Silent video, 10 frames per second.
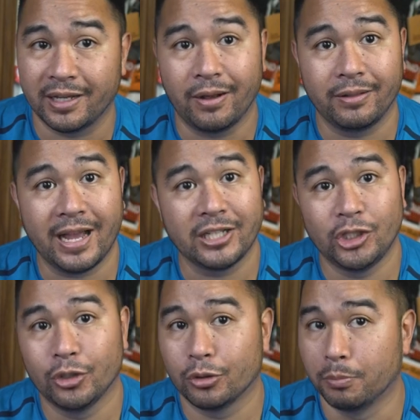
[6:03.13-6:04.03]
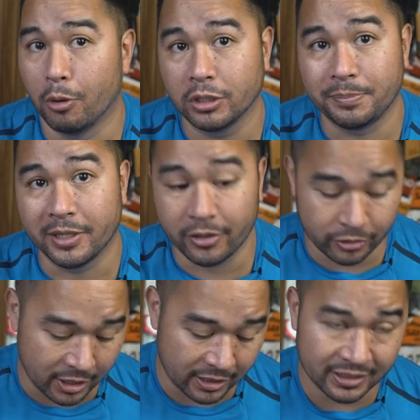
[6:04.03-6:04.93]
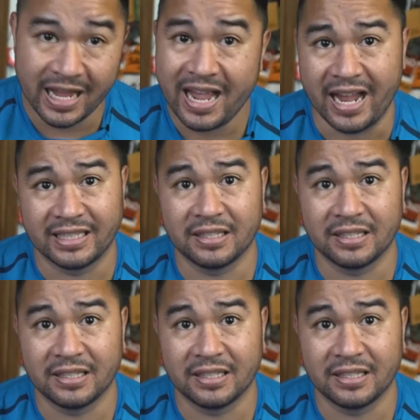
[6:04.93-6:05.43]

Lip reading: that'll last you through most marathons and